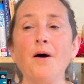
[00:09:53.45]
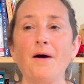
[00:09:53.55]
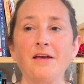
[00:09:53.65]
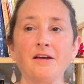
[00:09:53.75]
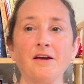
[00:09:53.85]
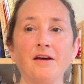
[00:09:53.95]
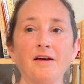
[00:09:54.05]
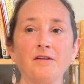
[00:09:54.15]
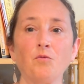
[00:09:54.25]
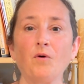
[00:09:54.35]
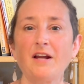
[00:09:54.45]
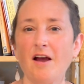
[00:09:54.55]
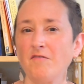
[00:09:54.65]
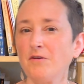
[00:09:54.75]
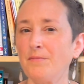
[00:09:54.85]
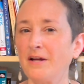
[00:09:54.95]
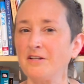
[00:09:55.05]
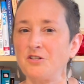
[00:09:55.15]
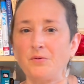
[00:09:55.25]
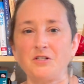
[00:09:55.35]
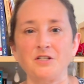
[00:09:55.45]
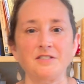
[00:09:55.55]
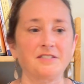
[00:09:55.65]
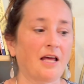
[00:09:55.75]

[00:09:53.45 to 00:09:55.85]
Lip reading: and whatever my intuition is